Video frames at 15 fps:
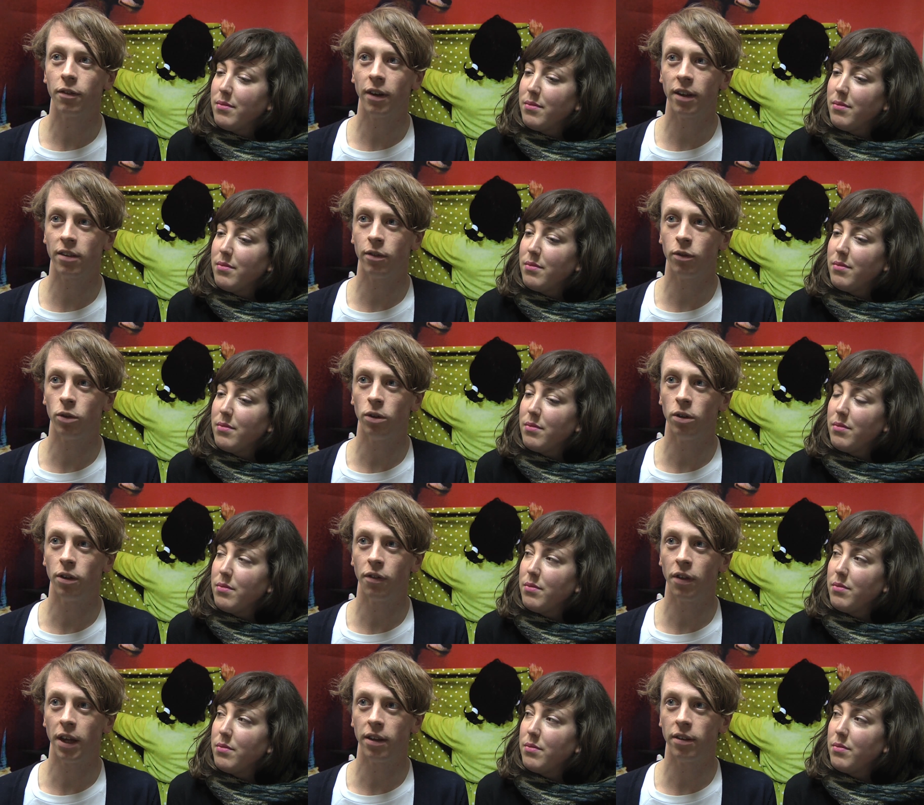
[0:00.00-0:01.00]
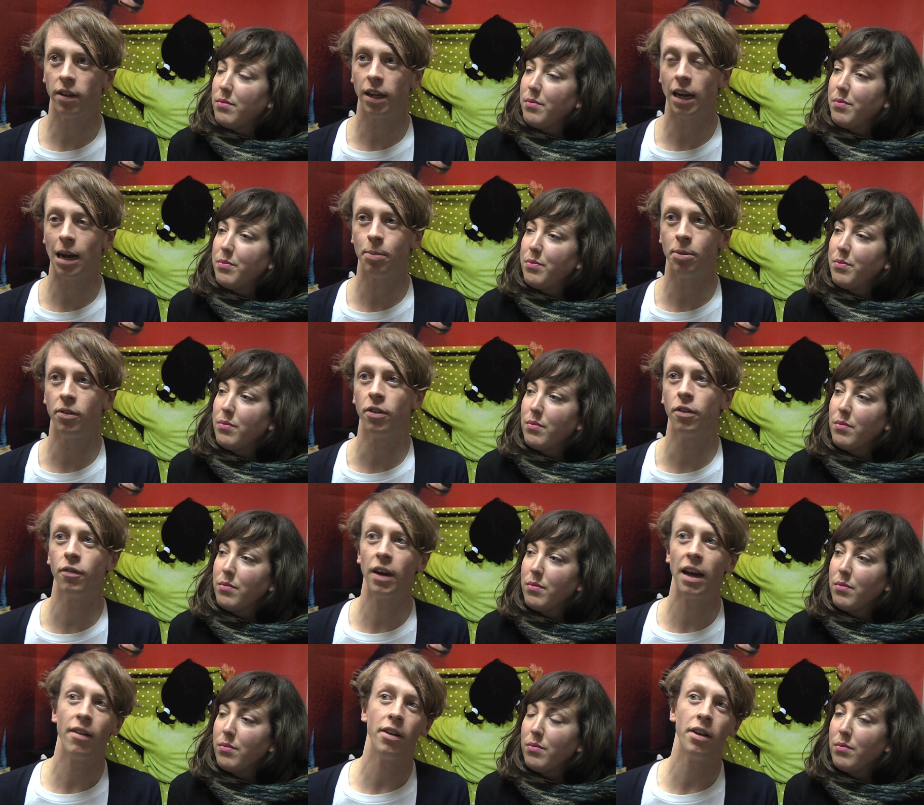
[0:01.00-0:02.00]
Speaker 1: festival of theatre that happens at
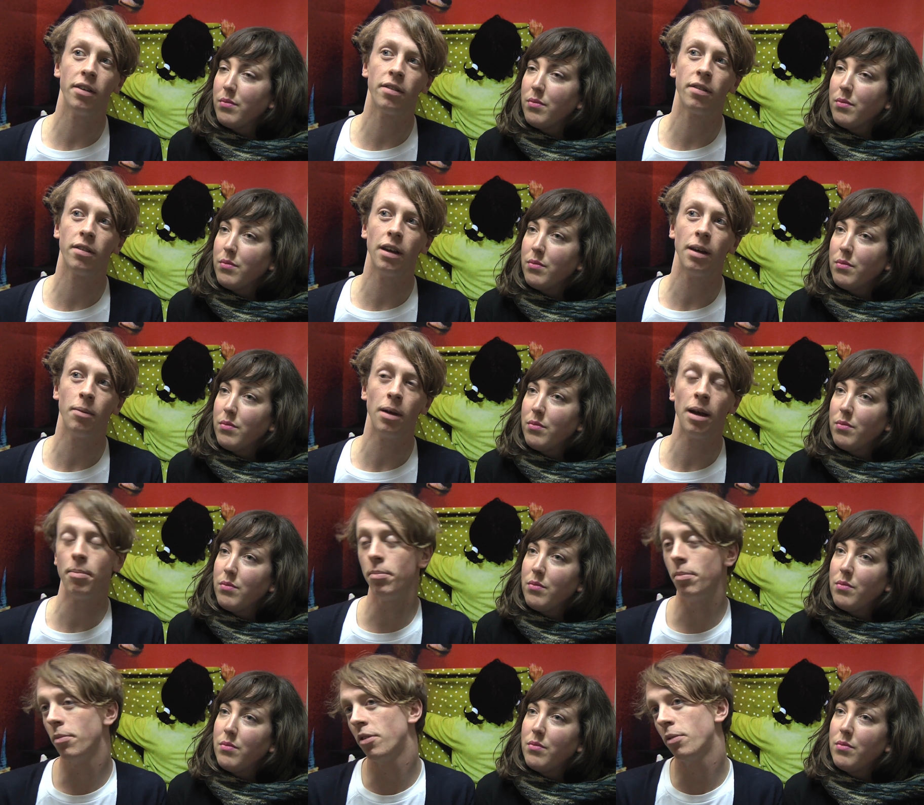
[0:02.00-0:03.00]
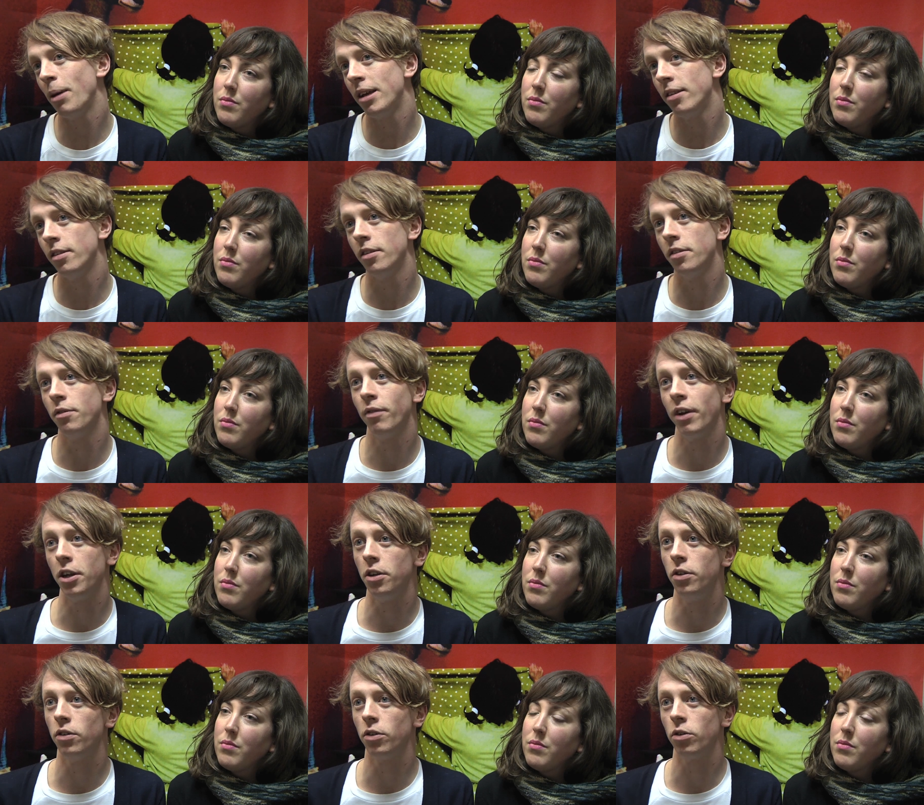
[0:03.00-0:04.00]
various um, spaces and
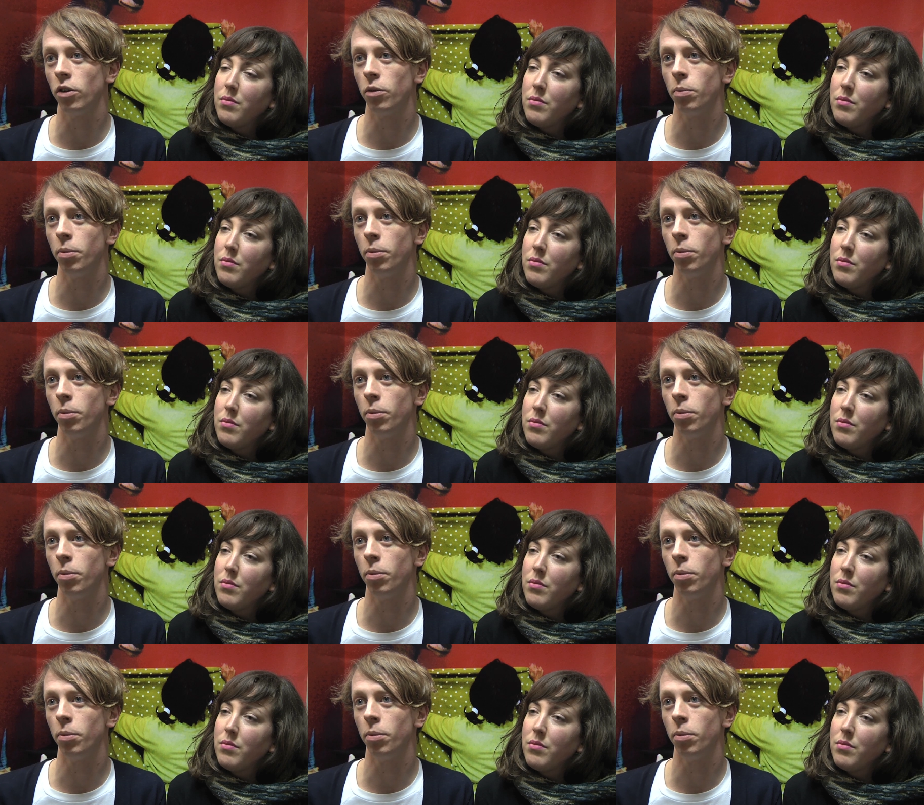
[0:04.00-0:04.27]
venues across